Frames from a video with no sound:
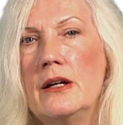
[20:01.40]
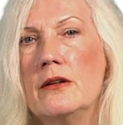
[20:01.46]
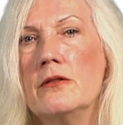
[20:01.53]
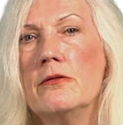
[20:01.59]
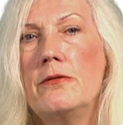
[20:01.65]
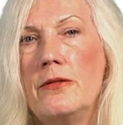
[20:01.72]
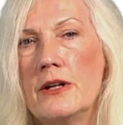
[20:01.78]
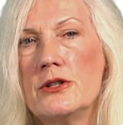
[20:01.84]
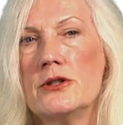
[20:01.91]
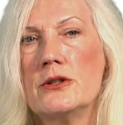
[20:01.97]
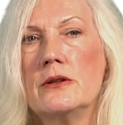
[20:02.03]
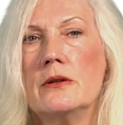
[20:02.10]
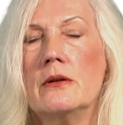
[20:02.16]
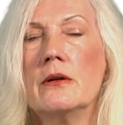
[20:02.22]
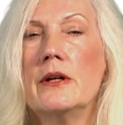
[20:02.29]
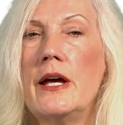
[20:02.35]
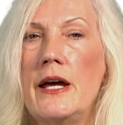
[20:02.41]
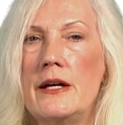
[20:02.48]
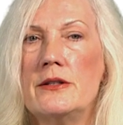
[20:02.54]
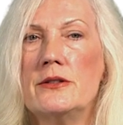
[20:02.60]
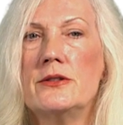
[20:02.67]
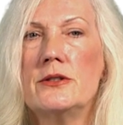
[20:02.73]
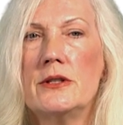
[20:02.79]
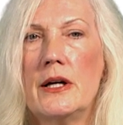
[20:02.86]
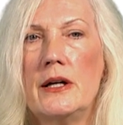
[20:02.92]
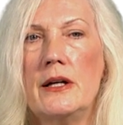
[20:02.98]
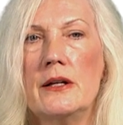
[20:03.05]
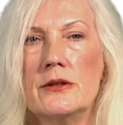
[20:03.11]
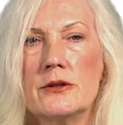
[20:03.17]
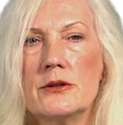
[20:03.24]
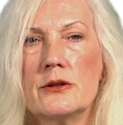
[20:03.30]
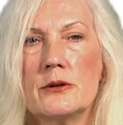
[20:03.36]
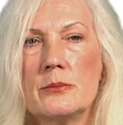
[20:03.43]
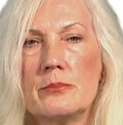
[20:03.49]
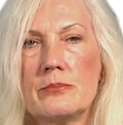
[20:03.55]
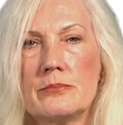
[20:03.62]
in fictional case studies.